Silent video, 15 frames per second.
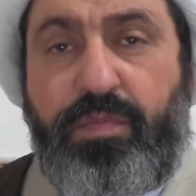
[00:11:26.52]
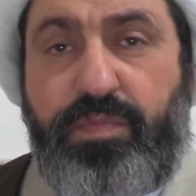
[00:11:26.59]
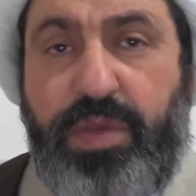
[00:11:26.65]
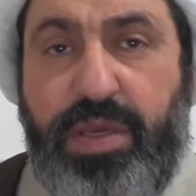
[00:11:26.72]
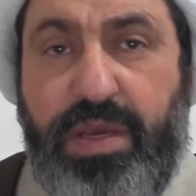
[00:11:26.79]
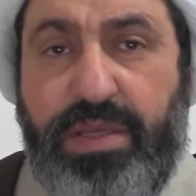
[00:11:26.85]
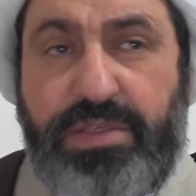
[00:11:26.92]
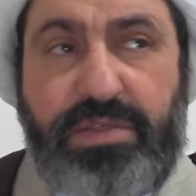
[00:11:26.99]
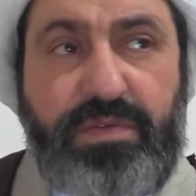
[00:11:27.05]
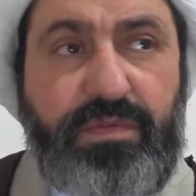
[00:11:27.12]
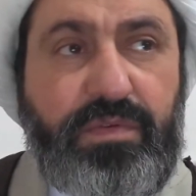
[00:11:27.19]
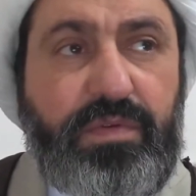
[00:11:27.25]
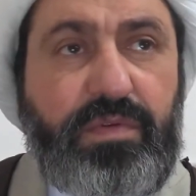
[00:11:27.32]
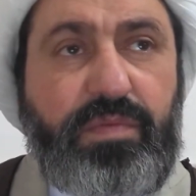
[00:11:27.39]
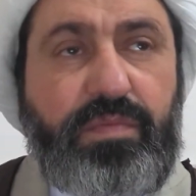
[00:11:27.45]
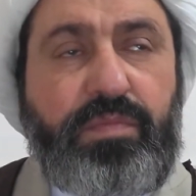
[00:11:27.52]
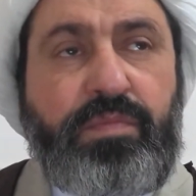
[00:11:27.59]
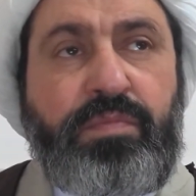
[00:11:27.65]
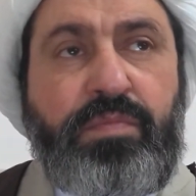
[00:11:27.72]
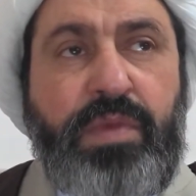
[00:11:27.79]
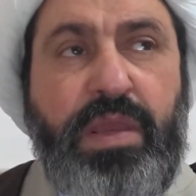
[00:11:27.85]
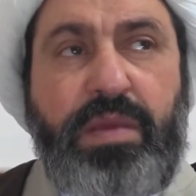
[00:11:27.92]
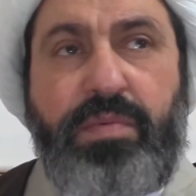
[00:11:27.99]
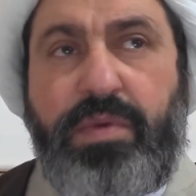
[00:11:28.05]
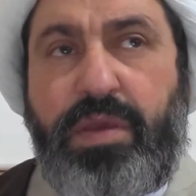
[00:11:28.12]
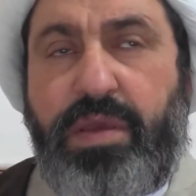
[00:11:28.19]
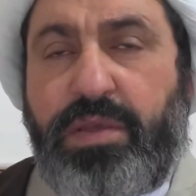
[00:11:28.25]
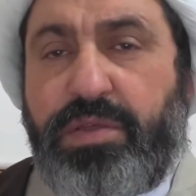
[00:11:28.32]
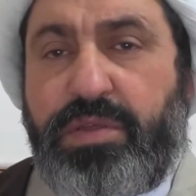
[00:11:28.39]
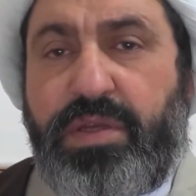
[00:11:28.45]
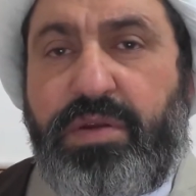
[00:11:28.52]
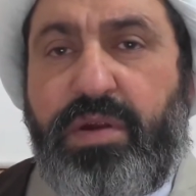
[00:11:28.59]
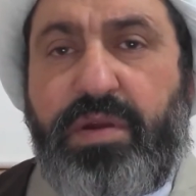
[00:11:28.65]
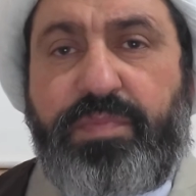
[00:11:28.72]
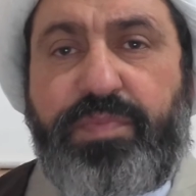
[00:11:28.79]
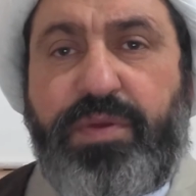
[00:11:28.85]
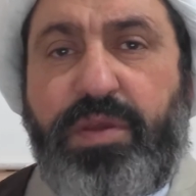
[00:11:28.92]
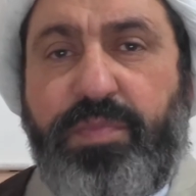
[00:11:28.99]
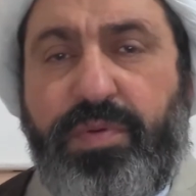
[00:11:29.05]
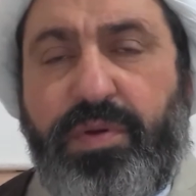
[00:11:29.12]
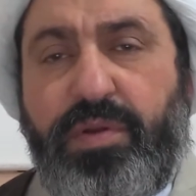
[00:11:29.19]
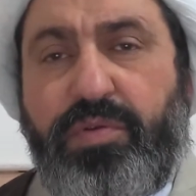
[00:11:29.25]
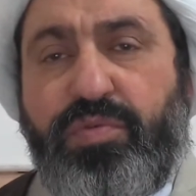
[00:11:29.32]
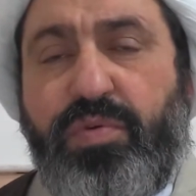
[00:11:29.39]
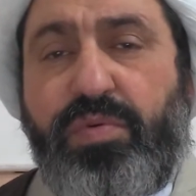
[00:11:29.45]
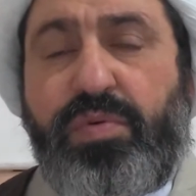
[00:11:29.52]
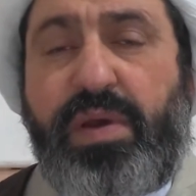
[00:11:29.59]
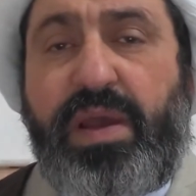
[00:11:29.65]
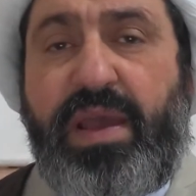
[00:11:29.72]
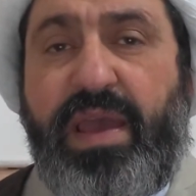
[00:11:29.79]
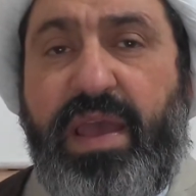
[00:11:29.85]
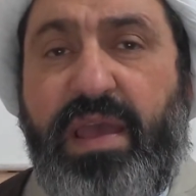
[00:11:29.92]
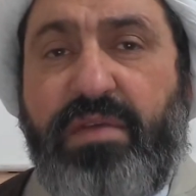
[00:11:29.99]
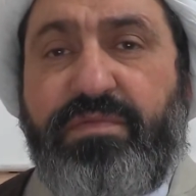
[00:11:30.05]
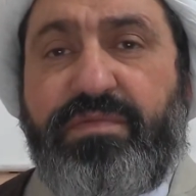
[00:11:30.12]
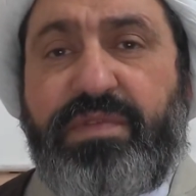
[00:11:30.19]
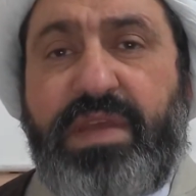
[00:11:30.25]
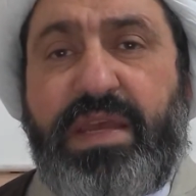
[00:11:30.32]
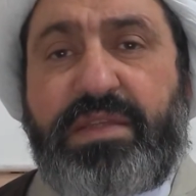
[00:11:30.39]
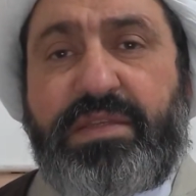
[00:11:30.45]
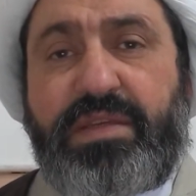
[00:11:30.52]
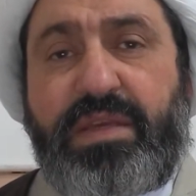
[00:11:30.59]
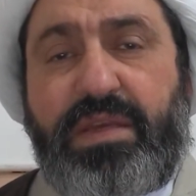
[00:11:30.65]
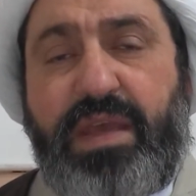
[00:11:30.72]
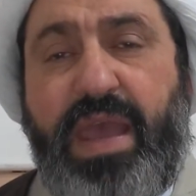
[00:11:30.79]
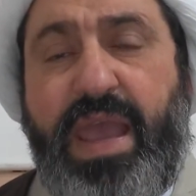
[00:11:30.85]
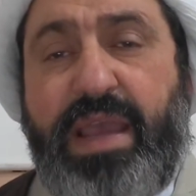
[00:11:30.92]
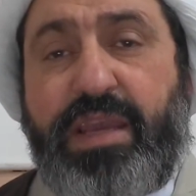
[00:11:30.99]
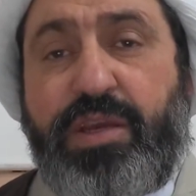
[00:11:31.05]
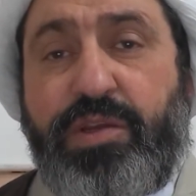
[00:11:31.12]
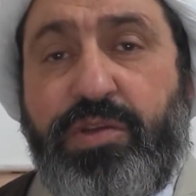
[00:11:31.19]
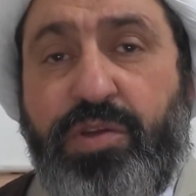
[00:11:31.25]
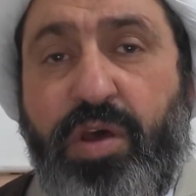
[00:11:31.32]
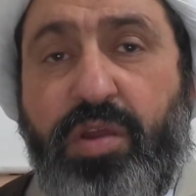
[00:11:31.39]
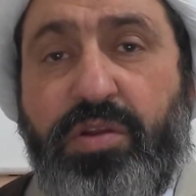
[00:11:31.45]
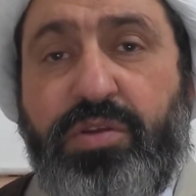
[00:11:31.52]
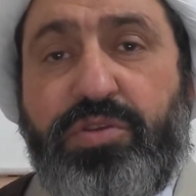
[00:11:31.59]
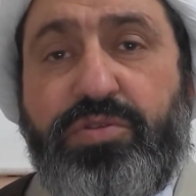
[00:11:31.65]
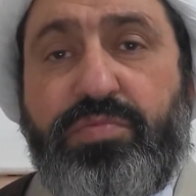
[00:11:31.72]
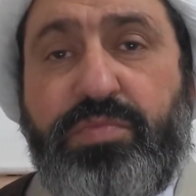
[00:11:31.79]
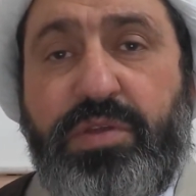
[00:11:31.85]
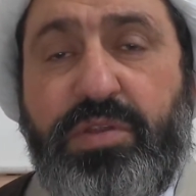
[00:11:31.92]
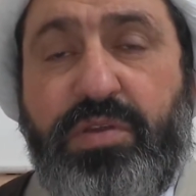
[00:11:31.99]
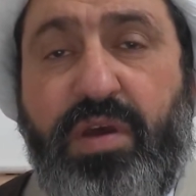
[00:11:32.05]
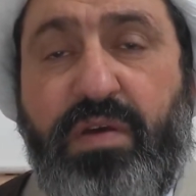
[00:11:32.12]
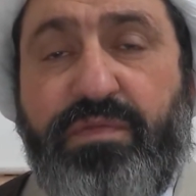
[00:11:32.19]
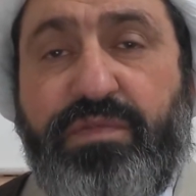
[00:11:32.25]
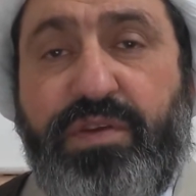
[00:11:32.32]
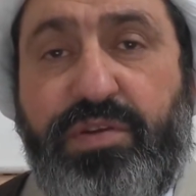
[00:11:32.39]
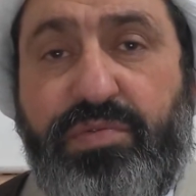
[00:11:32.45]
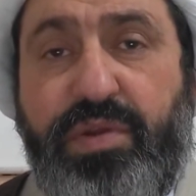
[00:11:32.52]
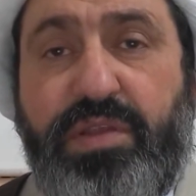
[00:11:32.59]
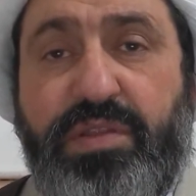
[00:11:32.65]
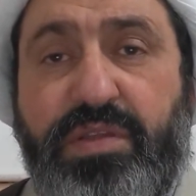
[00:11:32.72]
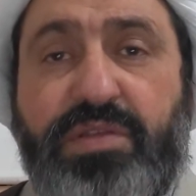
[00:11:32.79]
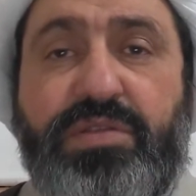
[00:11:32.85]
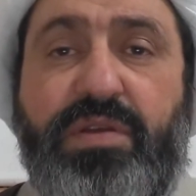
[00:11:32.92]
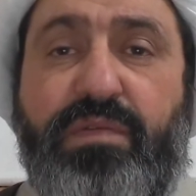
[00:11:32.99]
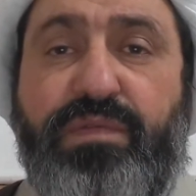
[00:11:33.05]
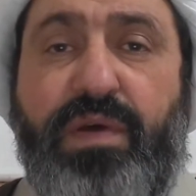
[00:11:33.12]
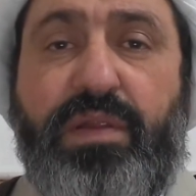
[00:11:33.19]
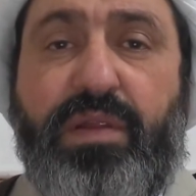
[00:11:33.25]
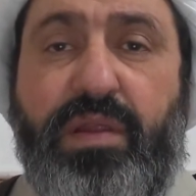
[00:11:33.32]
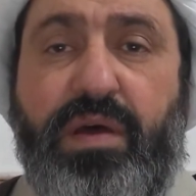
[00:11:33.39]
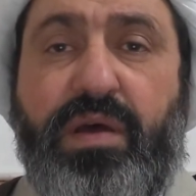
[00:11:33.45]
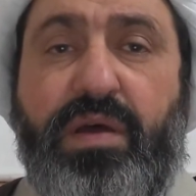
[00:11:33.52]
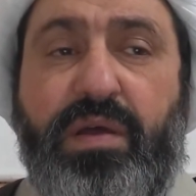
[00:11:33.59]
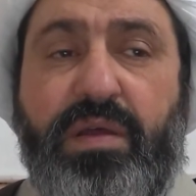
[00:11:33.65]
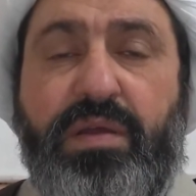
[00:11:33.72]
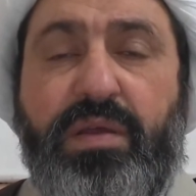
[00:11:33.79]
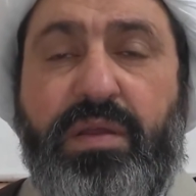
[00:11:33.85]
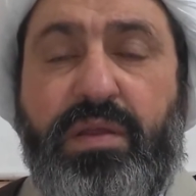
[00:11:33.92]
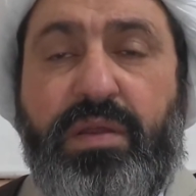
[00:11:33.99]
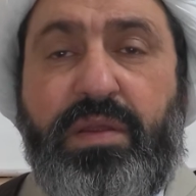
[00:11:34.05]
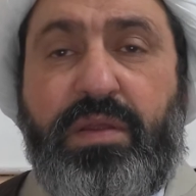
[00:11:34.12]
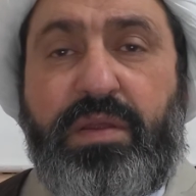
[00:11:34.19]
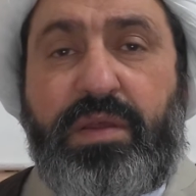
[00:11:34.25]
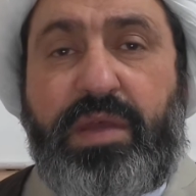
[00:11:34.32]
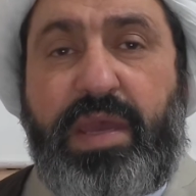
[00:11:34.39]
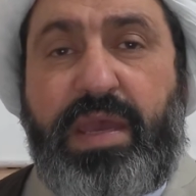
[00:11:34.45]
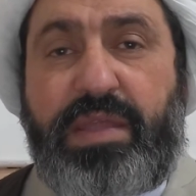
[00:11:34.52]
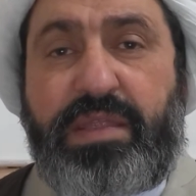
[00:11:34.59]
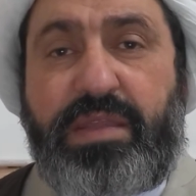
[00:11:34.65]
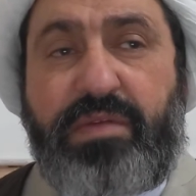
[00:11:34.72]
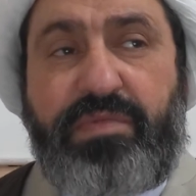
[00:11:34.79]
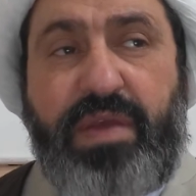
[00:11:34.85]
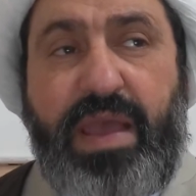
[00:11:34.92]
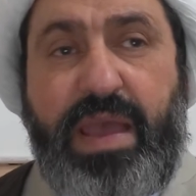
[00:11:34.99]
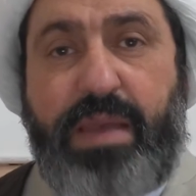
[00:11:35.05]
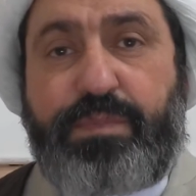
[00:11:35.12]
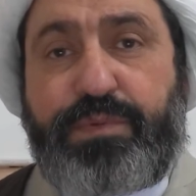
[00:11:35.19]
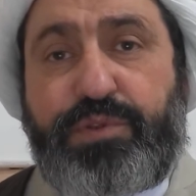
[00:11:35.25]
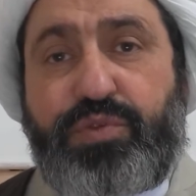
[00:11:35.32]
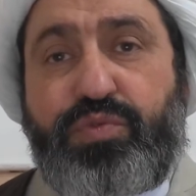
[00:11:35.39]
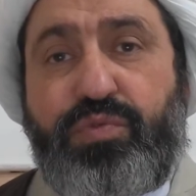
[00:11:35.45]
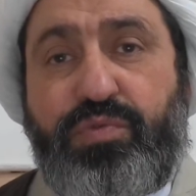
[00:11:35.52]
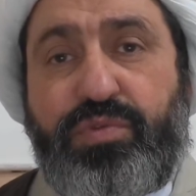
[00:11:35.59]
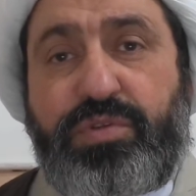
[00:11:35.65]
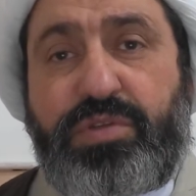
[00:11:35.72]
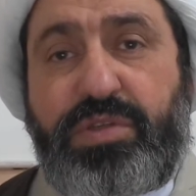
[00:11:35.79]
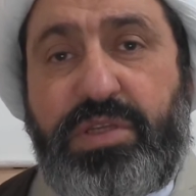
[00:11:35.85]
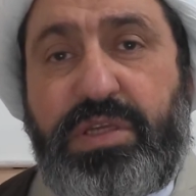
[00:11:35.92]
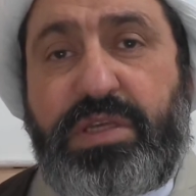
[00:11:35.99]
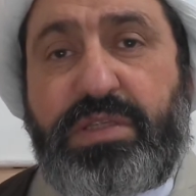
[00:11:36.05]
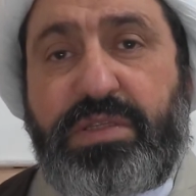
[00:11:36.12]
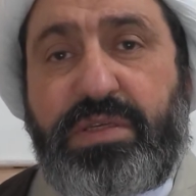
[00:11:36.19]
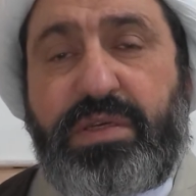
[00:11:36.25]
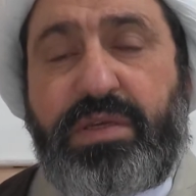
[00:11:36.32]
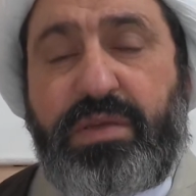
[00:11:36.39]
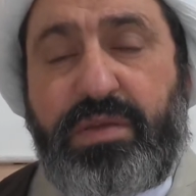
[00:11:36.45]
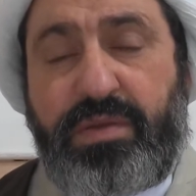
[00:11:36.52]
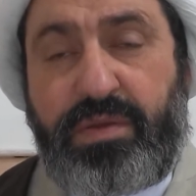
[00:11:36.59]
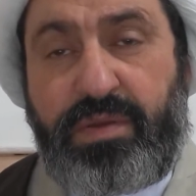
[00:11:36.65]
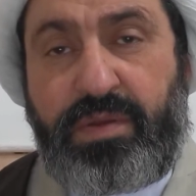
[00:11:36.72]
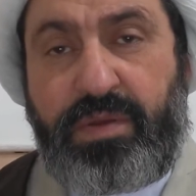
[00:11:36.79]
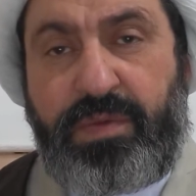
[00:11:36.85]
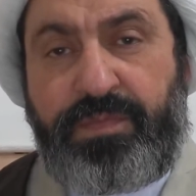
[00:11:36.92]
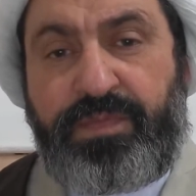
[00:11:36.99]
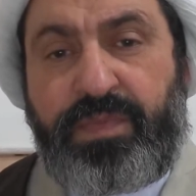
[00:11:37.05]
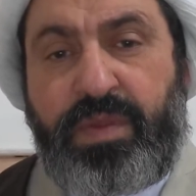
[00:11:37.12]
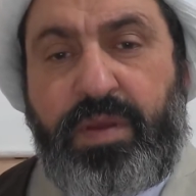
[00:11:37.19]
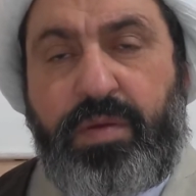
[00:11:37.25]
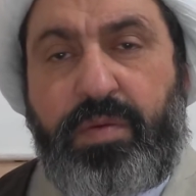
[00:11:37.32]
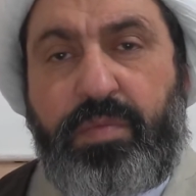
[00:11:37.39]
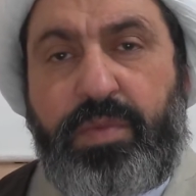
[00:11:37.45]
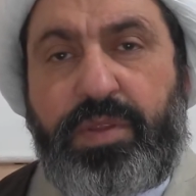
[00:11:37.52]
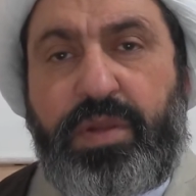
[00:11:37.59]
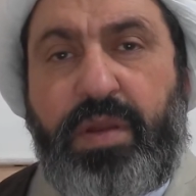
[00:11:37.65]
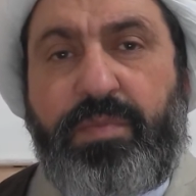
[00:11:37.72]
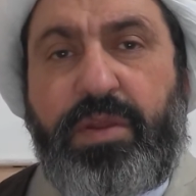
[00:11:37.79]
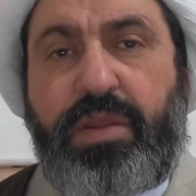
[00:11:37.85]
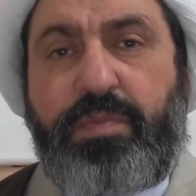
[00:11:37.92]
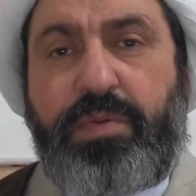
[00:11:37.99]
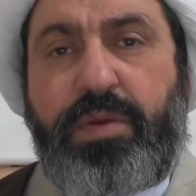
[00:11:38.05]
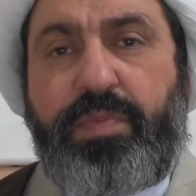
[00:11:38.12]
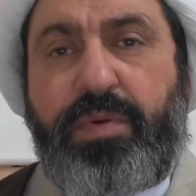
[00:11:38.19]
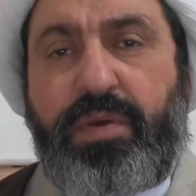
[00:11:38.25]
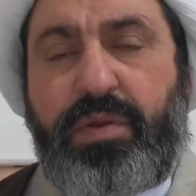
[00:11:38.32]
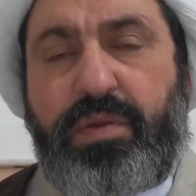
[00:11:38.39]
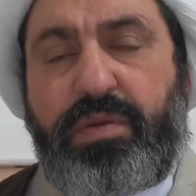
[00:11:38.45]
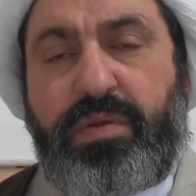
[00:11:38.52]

because maybe there are people who have that acknowledgement of greatness of Allah and their absolute need. But there are many people,